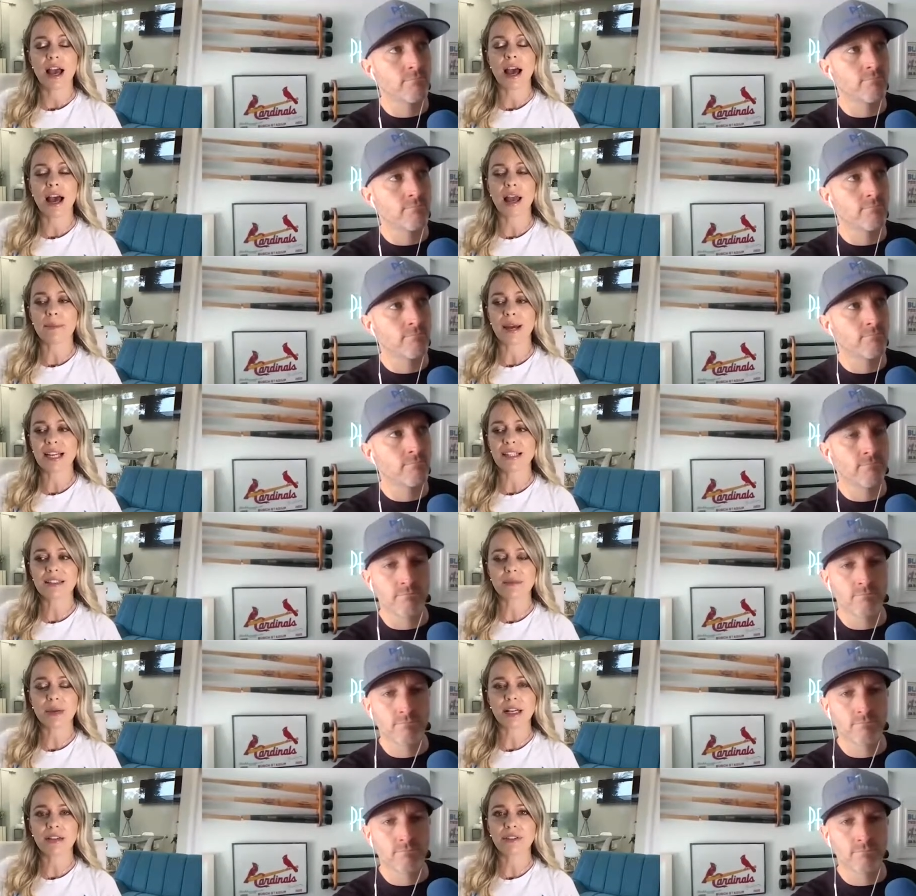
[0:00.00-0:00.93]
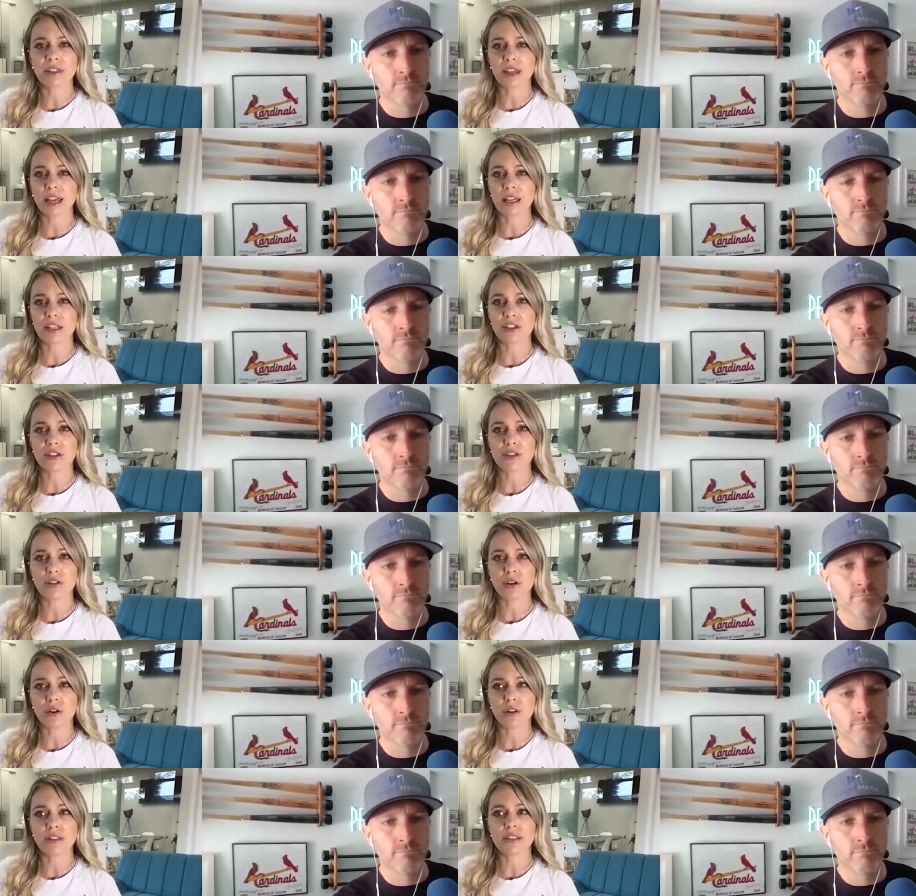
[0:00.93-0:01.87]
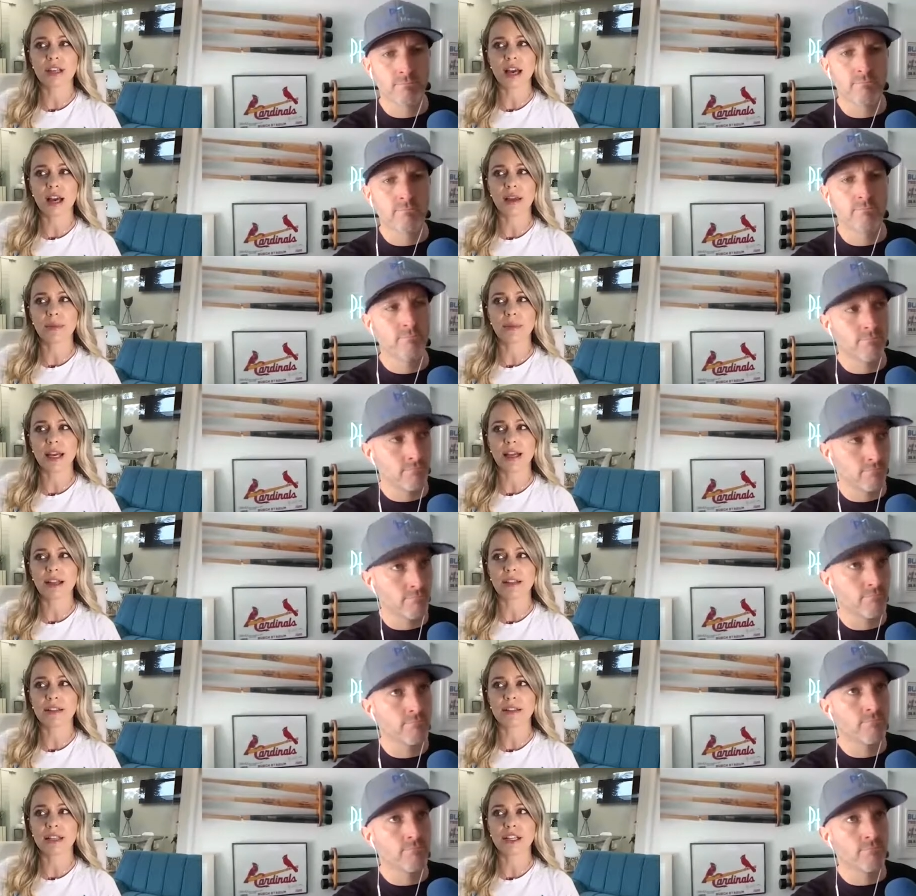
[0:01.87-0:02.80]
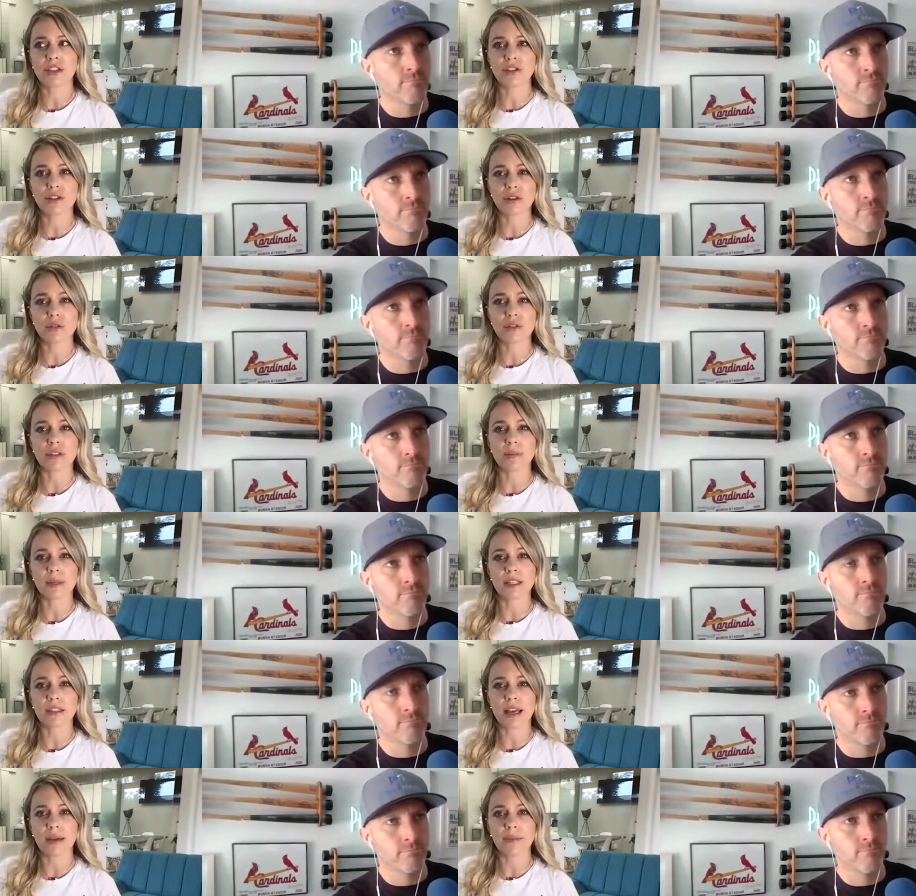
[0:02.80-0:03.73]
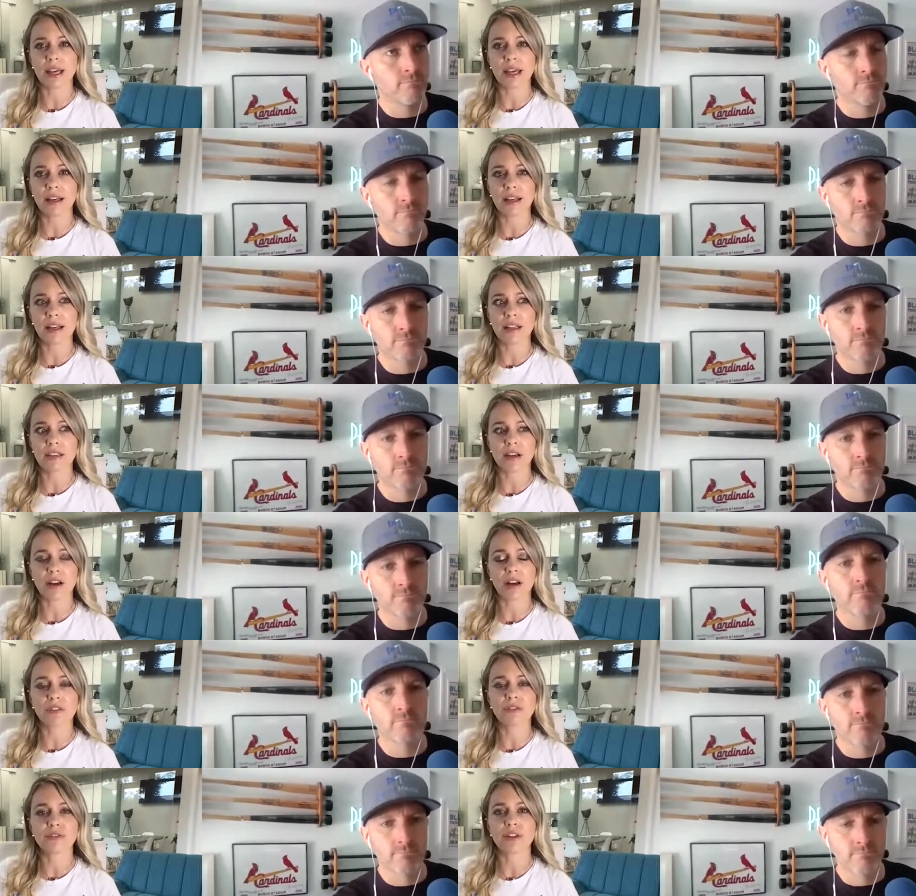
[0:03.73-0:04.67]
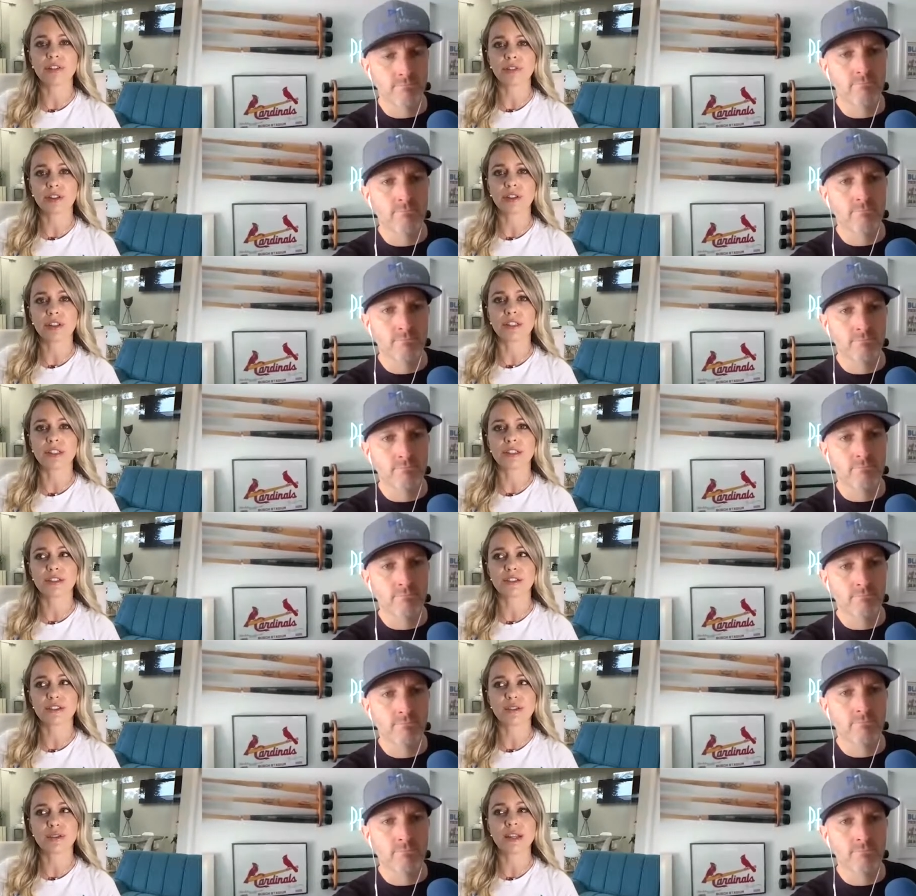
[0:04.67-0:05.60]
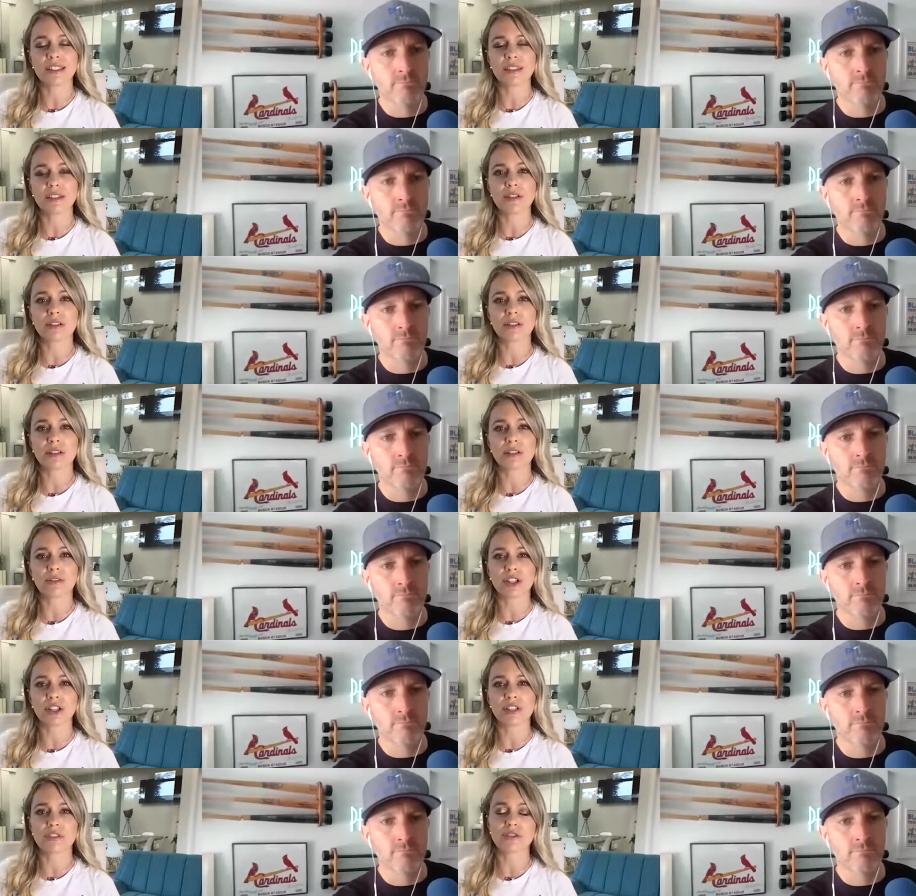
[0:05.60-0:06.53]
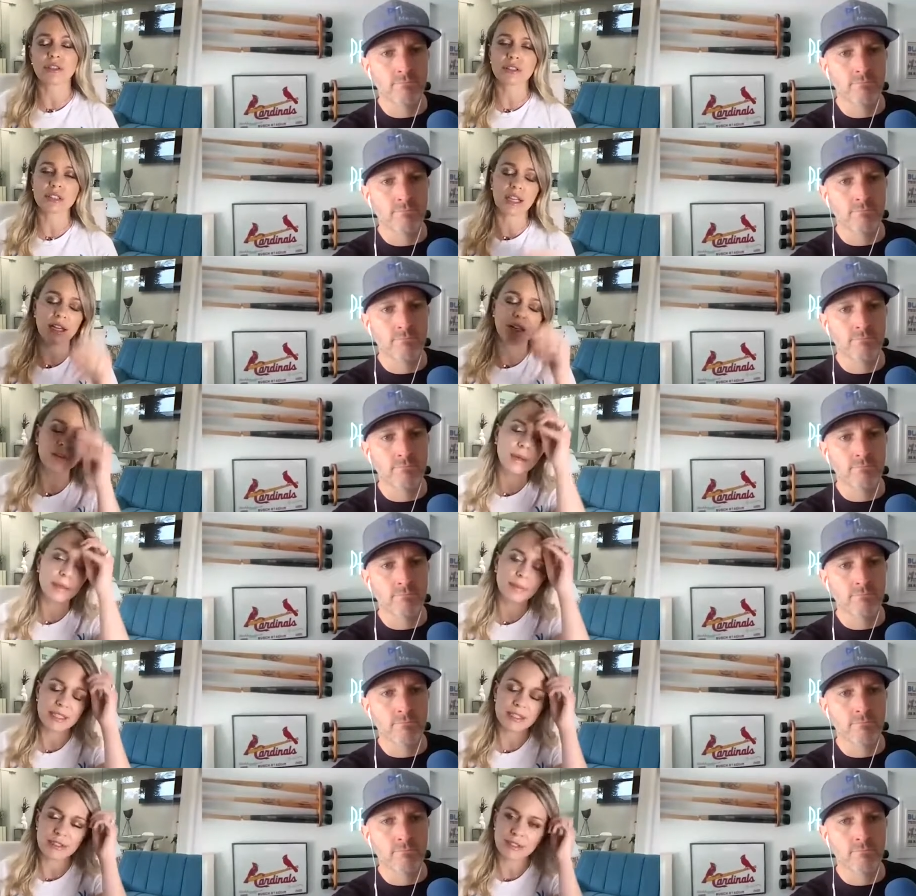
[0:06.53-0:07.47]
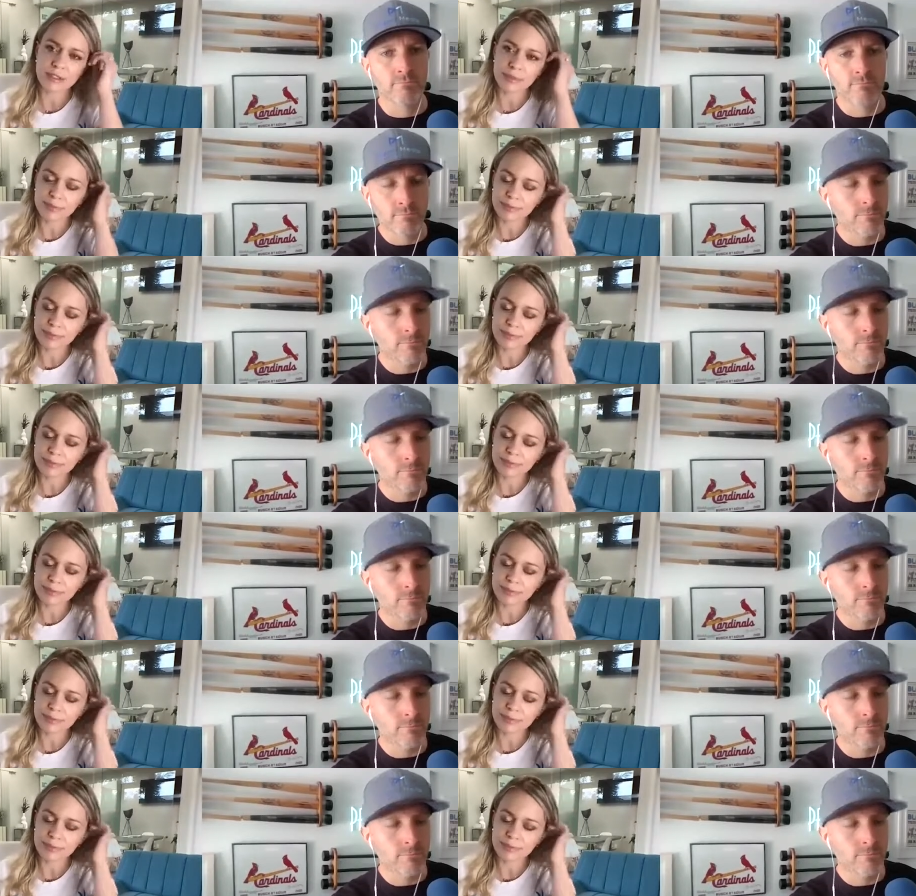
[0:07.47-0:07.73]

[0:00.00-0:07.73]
Speaker 1: I mastermind with agents all the time, and it shows because I'm getting a ton of referrals. So that's also a very strong side of my business.